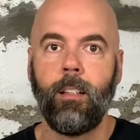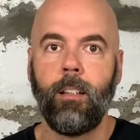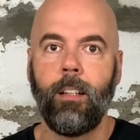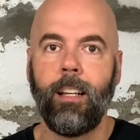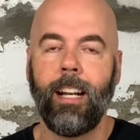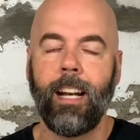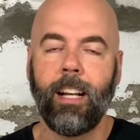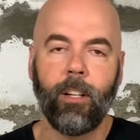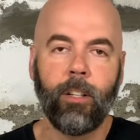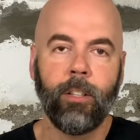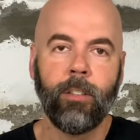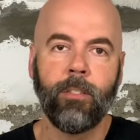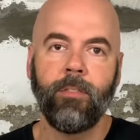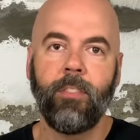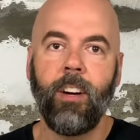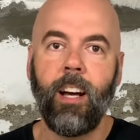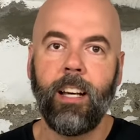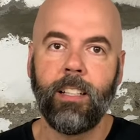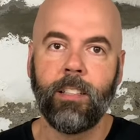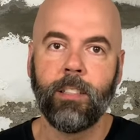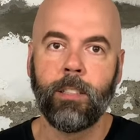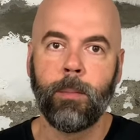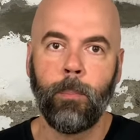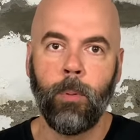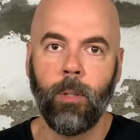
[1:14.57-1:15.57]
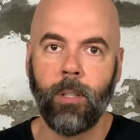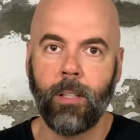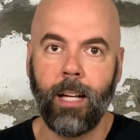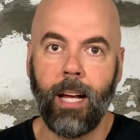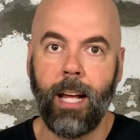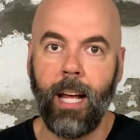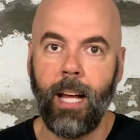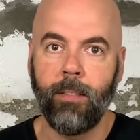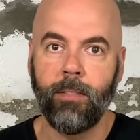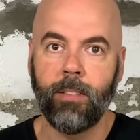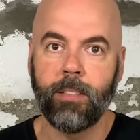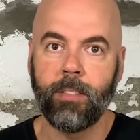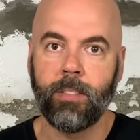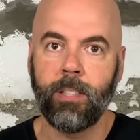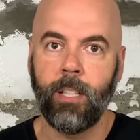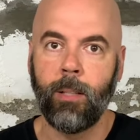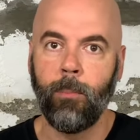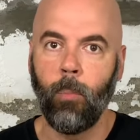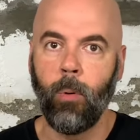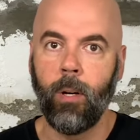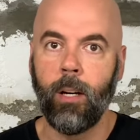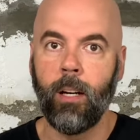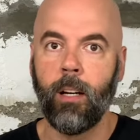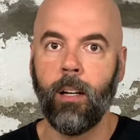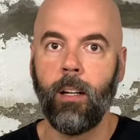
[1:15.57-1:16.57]
and I couldn't find his book, I have it
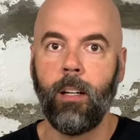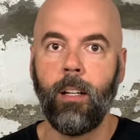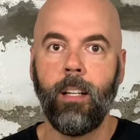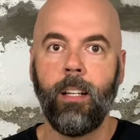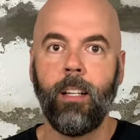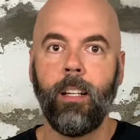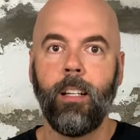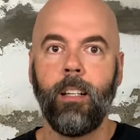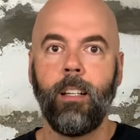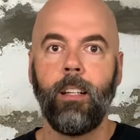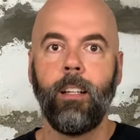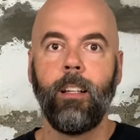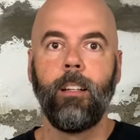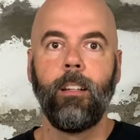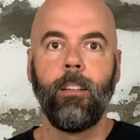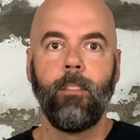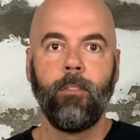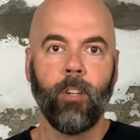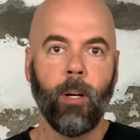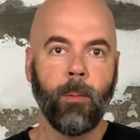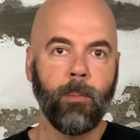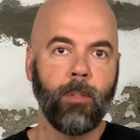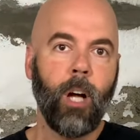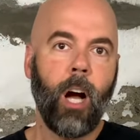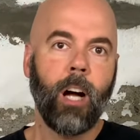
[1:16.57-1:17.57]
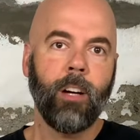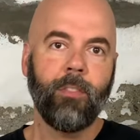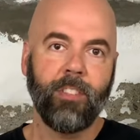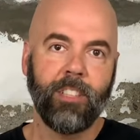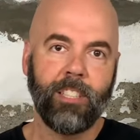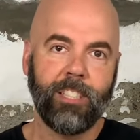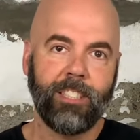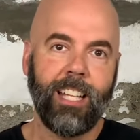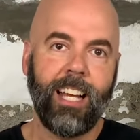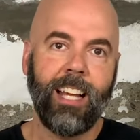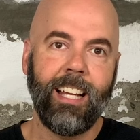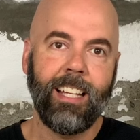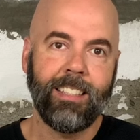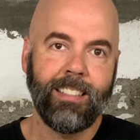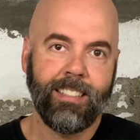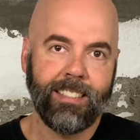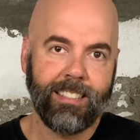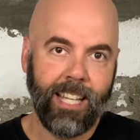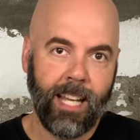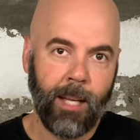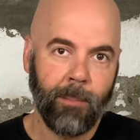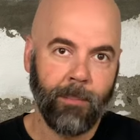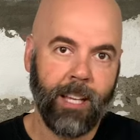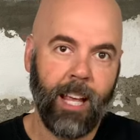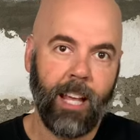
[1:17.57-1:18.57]
somewhere, from Dogfish Head,
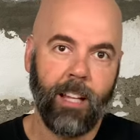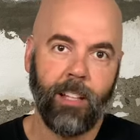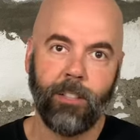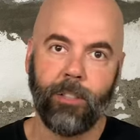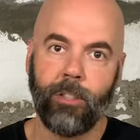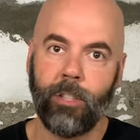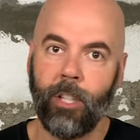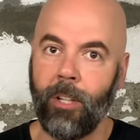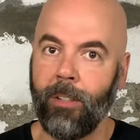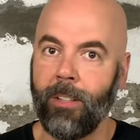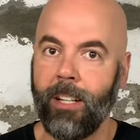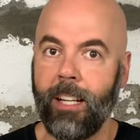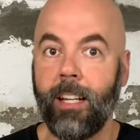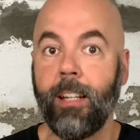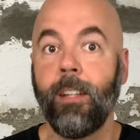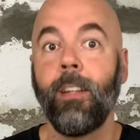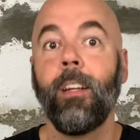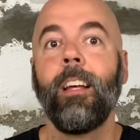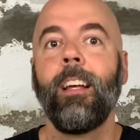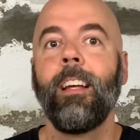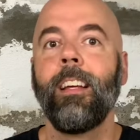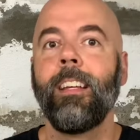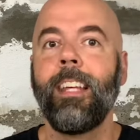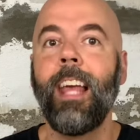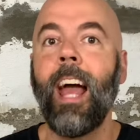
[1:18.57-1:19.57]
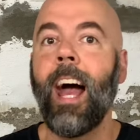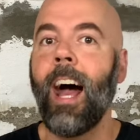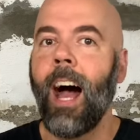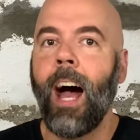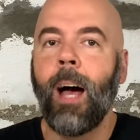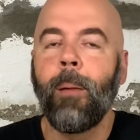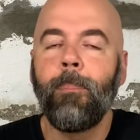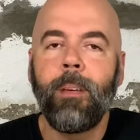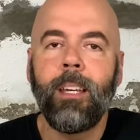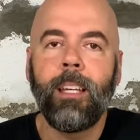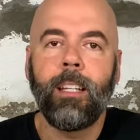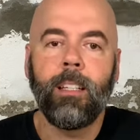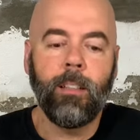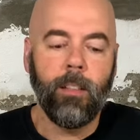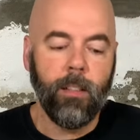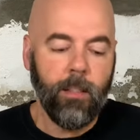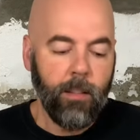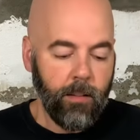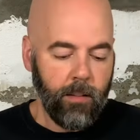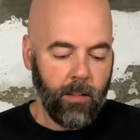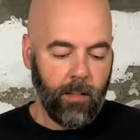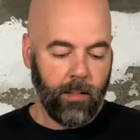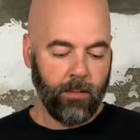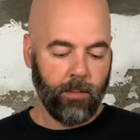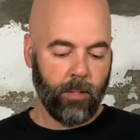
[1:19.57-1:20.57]
Sam Calagione. Yeah, I mean,
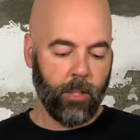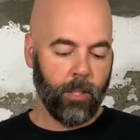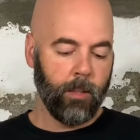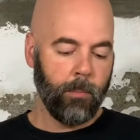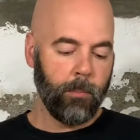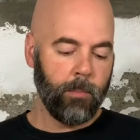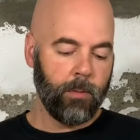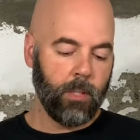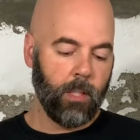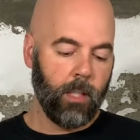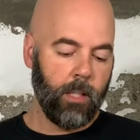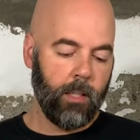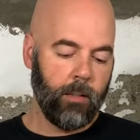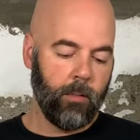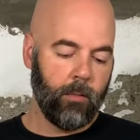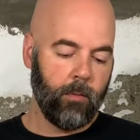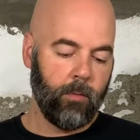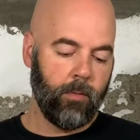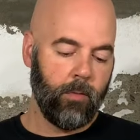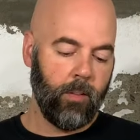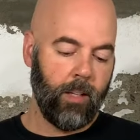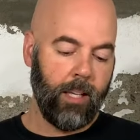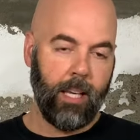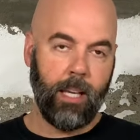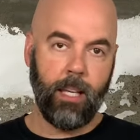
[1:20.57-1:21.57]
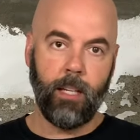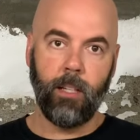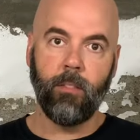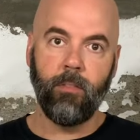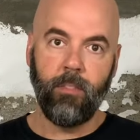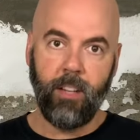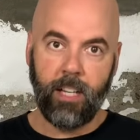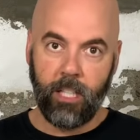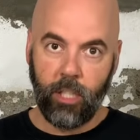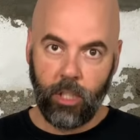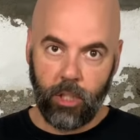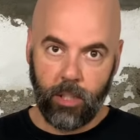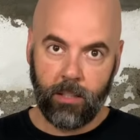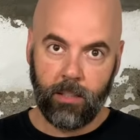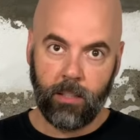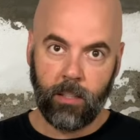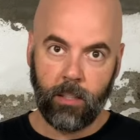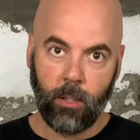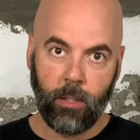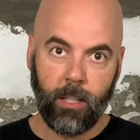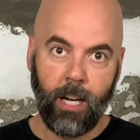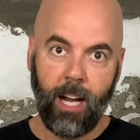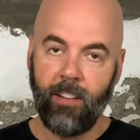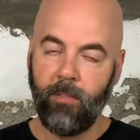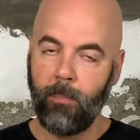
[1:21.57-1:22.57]
in terms of innovation in the
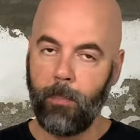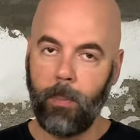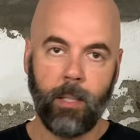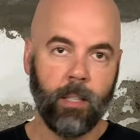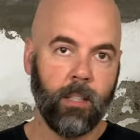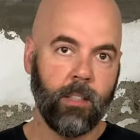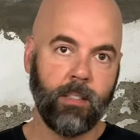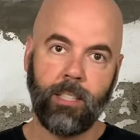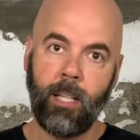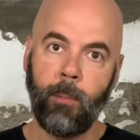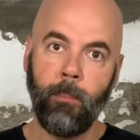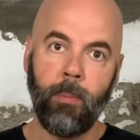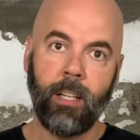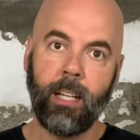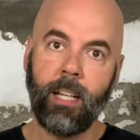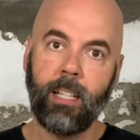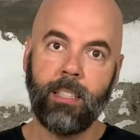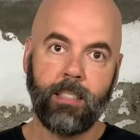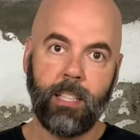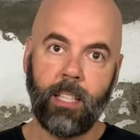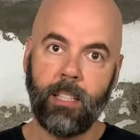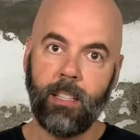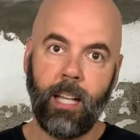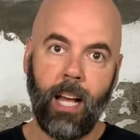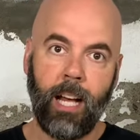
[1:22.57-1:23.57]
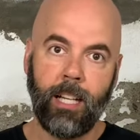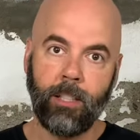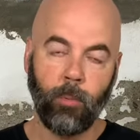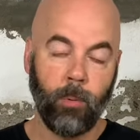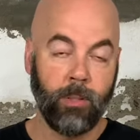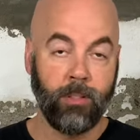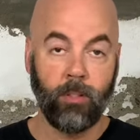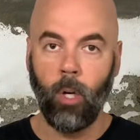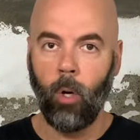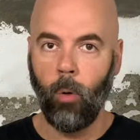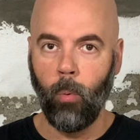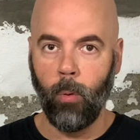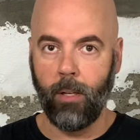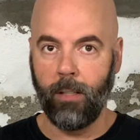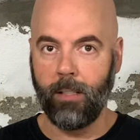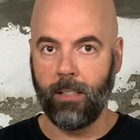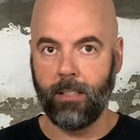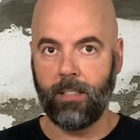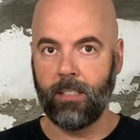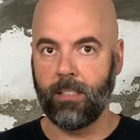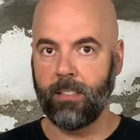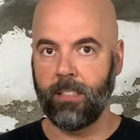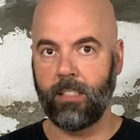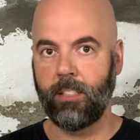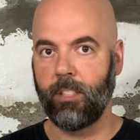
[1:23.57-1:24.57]
craft beer, same thing I said last week. Don't worry,
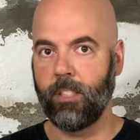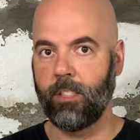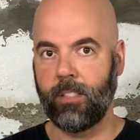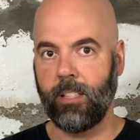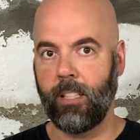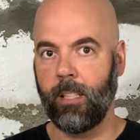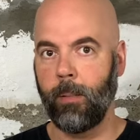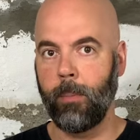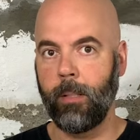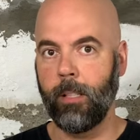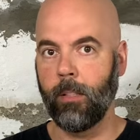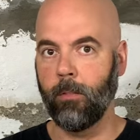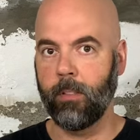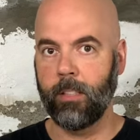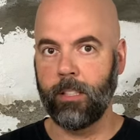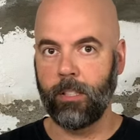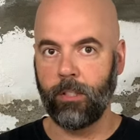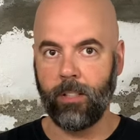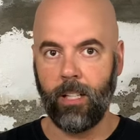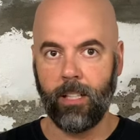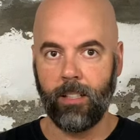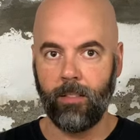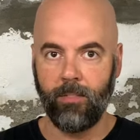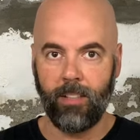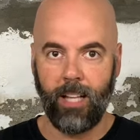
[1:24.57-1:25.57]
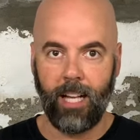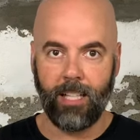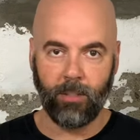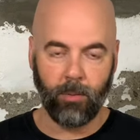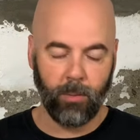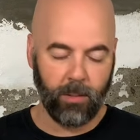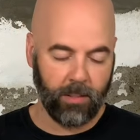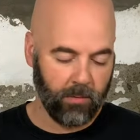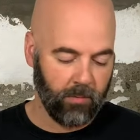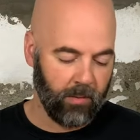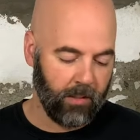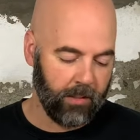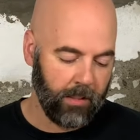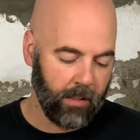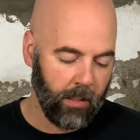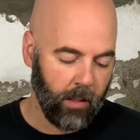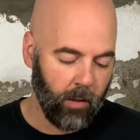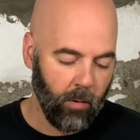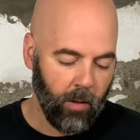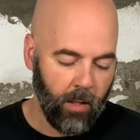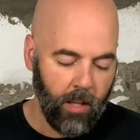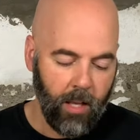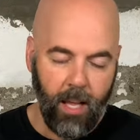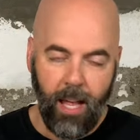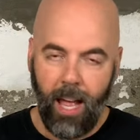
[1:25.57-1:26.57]
this isn't just going to be a retread of last week's
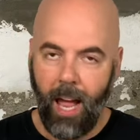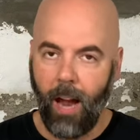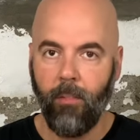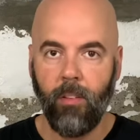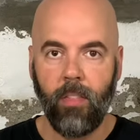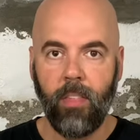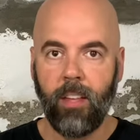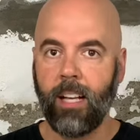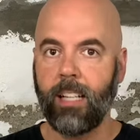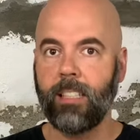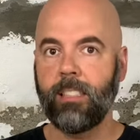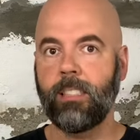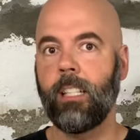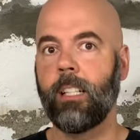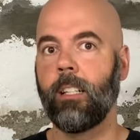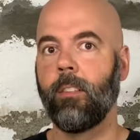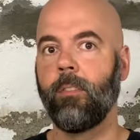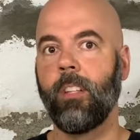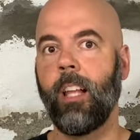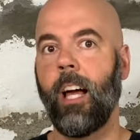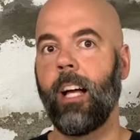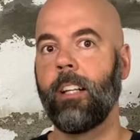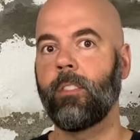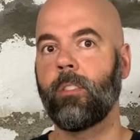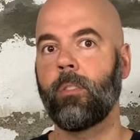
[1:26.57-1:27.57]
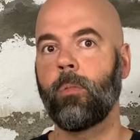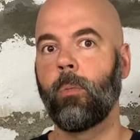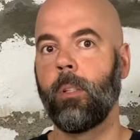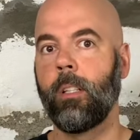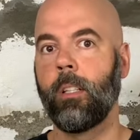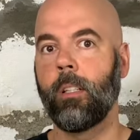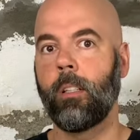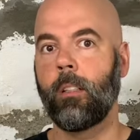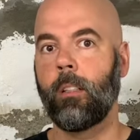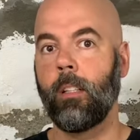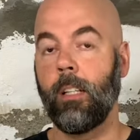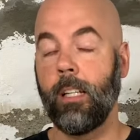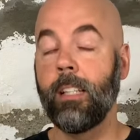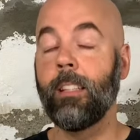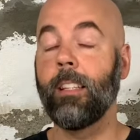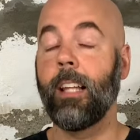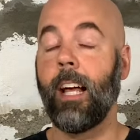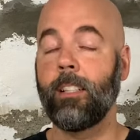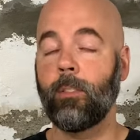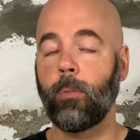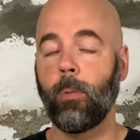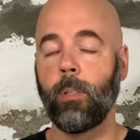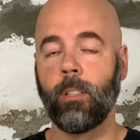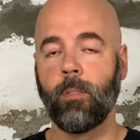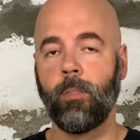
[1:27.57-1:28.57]
video. Everything I said of last week in
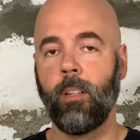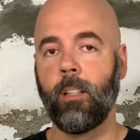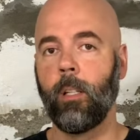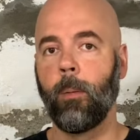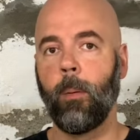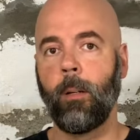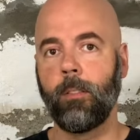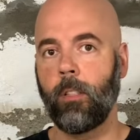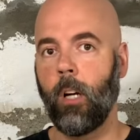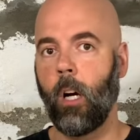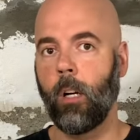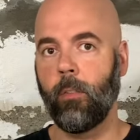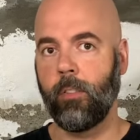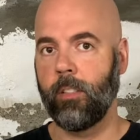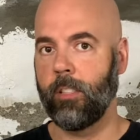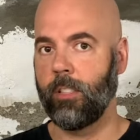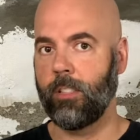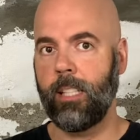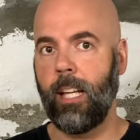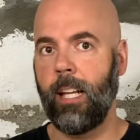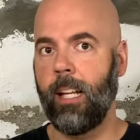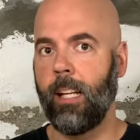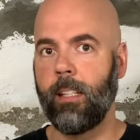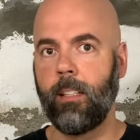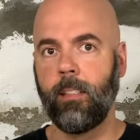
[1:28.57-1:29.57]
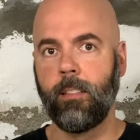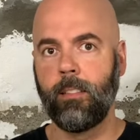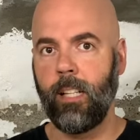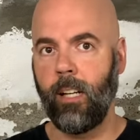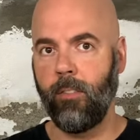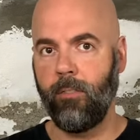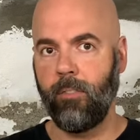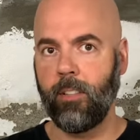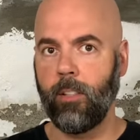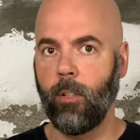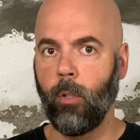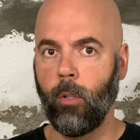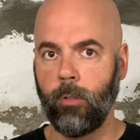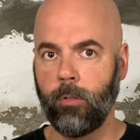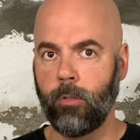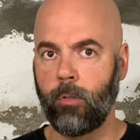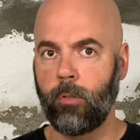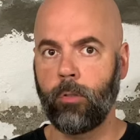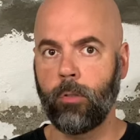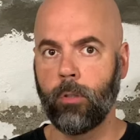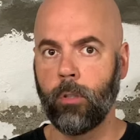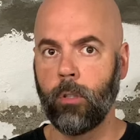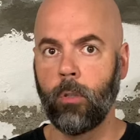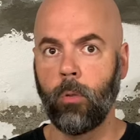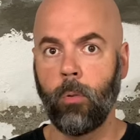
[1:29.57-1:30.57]
last week's video about Dogfish Head definitely holds
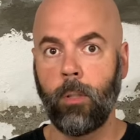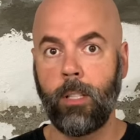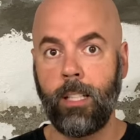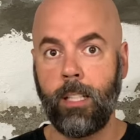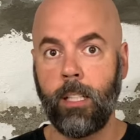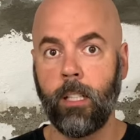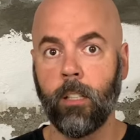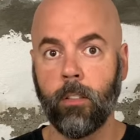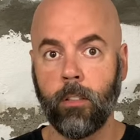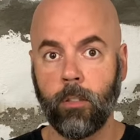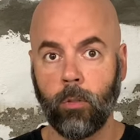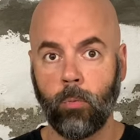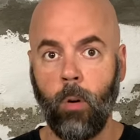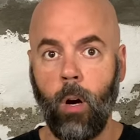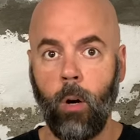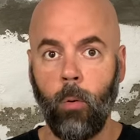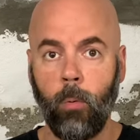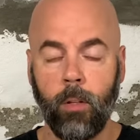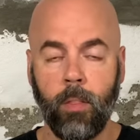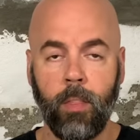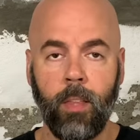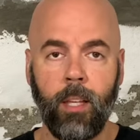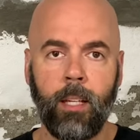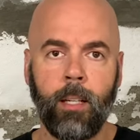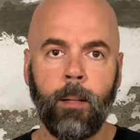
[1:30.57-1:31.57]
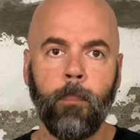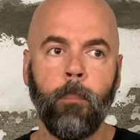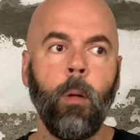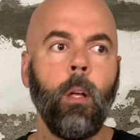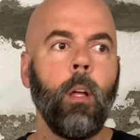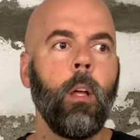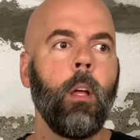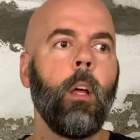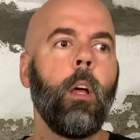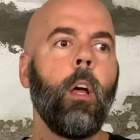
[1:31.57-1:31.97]
true here as well with him.